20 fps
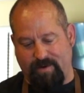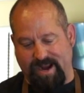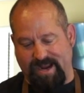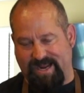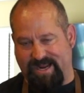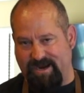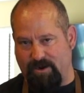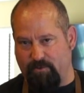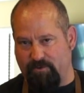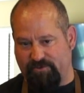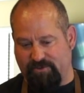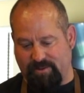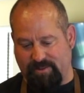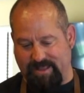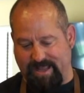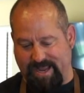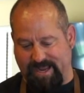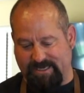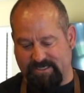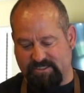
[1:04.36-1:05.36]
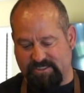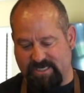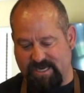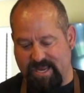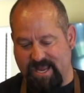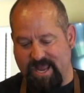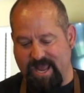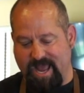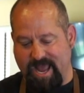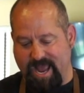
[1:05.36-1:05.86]
right here with the legs
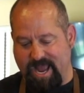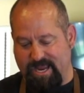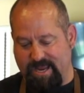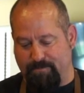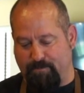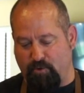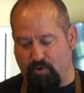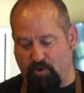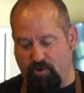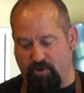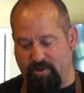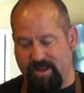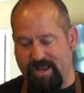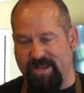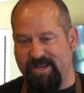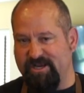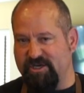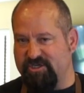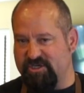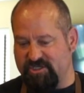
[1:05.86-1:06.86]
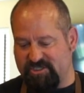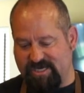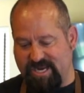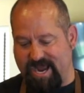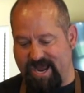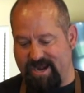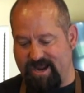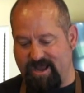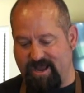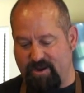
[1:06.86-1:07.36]
and you pull and you just
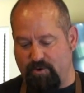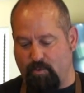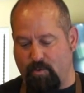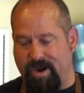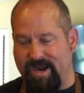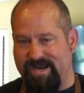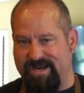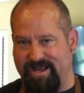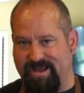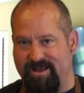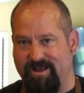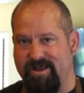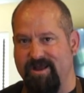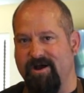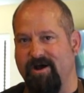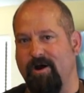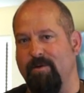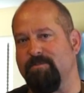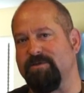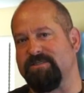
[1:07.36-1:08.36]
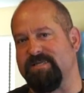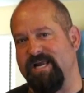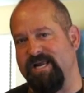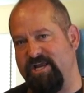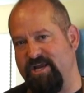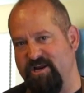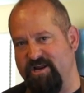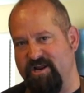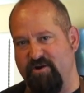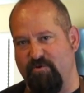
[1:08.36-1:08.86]
kind of unwind it. Almost like
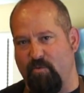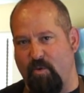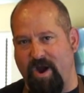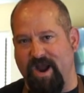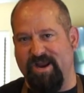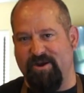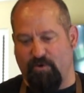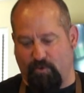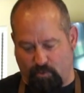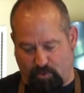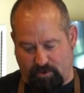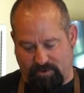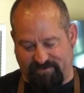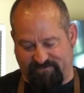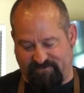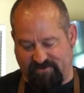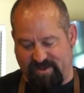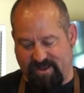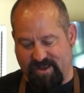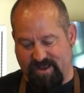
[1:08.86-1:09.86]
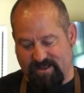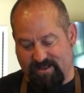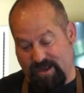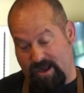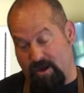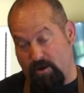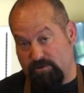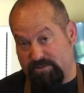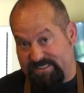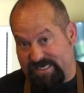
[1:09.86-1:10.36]
you'd unwind a roll
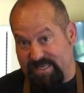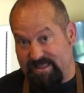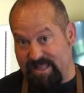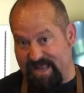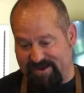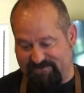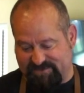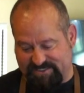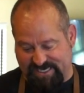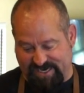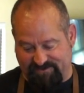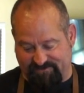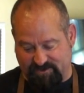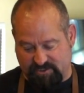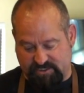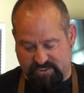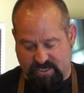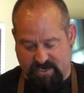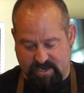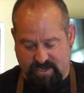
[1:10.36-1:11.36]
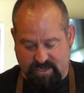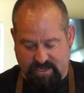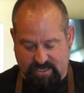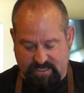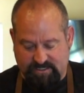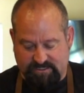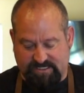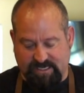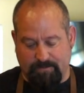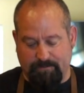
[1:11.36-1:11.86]
of, say, Lifesavers.
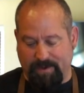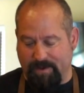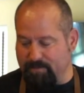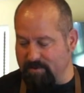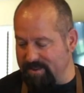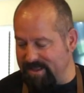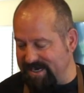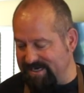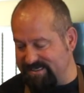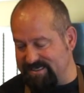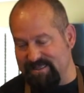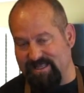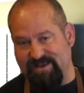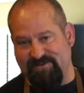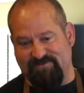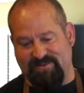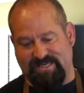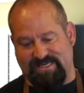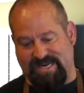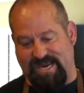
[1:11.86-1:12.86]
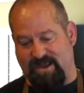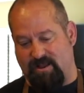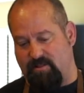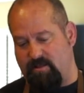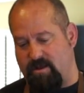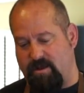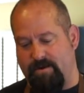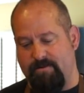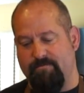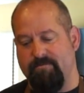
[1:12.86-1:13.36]
Some people like to leave the tail
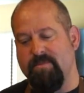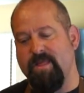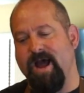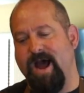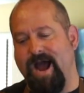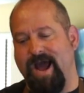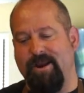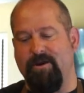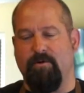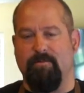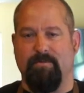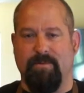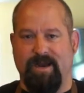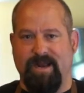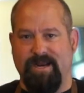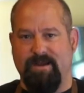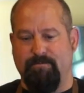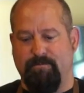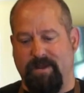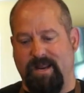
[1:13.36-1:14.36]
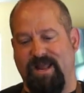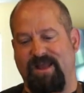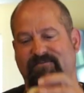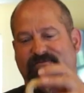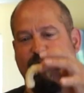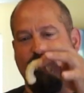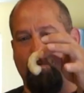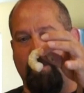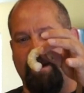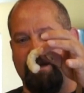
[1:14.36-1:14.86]
on. I don't mind, but
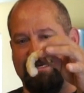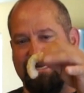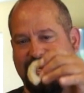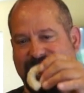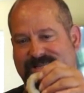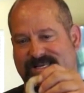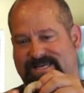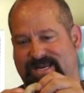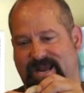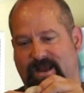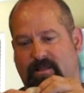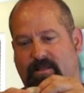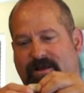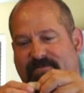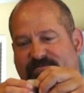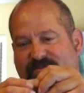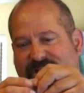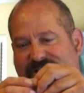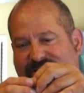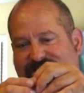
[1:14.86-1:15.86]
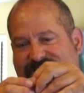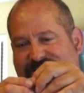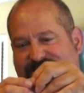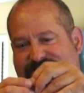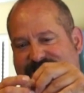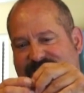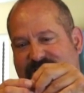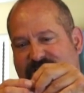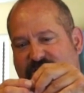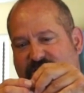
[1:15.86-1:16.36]
if you want to take the tail off, the
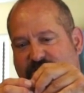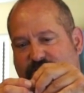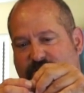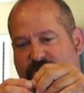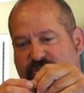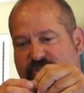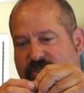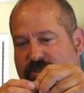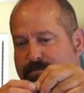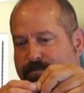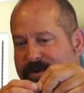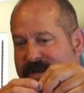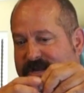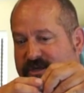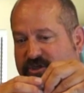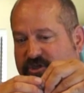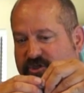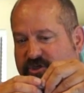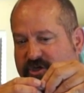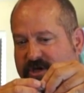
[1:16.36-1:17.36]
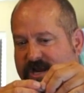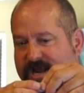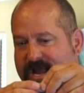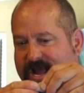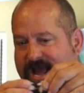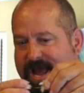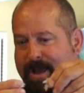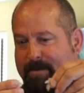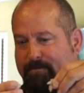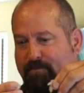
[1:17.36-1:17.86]
easiest thing to do is just pinch
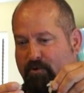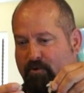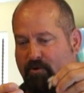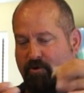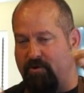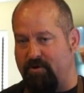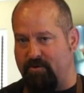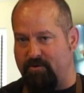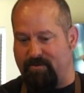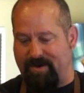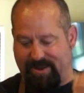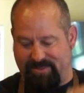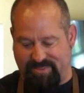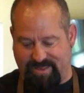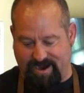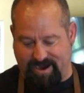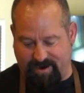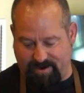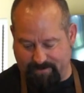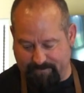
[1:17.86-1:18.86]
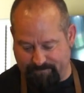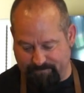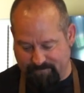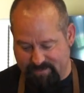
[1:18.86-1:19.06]
and pull right there.